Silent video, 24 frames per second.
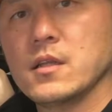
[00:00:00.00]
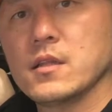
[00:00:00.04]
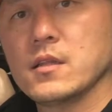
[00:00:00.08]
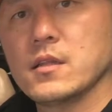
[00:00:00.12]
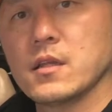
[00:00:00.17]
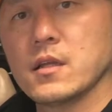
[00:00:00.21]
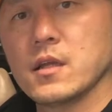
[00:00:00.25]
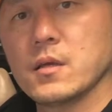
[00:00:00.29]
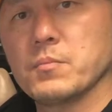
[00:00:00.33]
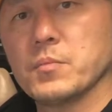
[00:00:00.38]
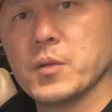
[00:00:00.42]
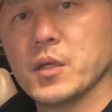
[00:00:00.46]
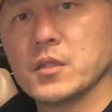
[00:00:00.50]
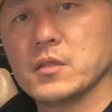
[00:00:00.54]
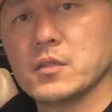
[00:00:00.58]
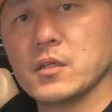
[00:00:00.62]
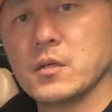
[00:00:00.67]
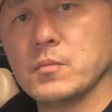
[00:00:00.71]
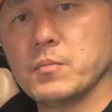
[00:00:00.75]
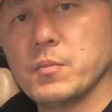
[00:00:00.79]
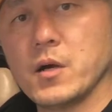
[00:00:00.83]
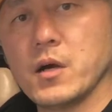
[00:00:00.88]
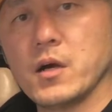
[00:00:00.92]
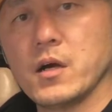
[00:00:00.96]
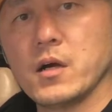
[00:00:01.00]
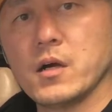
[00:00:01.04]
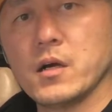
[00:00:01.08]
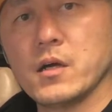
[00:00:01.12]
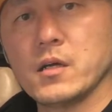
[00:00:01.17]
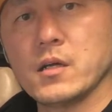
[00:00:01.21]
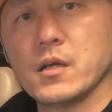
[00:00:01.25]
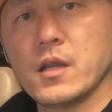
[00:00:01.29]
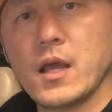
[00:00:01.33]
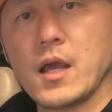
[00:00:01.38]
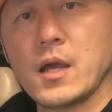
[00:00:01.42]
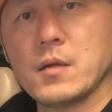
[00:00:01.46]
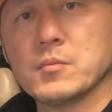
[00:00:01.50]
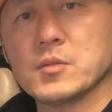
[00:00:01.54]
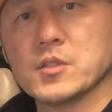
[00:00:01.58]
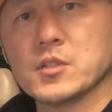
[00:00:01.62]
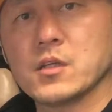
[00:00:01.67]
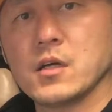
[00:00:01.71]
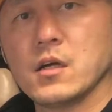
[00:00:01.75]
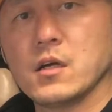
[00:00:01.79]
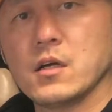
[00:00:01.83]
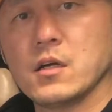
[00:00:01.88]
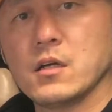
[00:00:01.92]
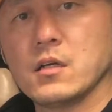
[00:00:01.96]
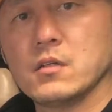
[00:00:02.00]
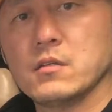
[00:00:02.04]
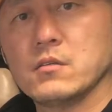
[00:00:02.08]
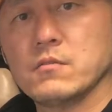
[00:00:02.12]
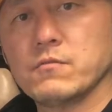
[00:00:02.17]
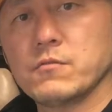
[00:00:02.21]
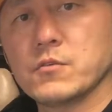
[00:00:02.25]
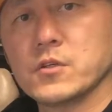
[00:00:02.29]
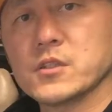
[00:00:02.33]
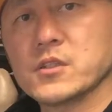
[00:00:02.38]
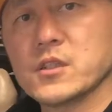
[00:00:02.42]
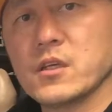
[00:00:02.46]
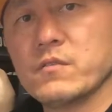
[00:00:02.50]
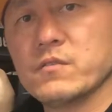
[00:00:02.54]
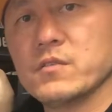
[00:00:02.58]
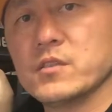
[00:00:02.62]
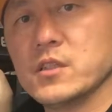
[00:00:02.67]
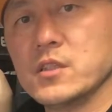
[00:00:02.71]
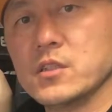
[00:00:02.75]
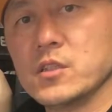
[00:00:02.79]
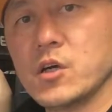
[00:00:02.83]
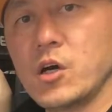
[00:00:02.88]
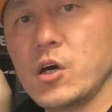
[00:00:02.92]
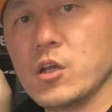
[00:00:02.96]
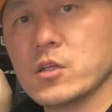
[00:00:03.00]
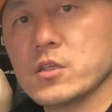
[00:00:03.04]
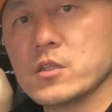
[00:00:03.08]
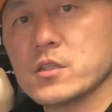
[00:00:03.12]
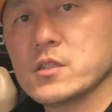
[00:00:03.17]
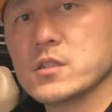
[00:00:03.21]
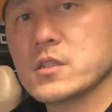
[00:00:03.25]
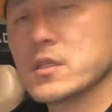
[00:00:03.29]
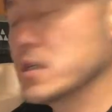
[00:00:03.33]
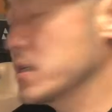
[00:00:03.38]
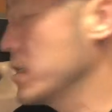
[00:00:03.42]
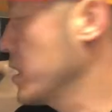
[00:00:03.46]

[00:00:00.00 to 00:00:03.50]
that I picked up on Amazon for $17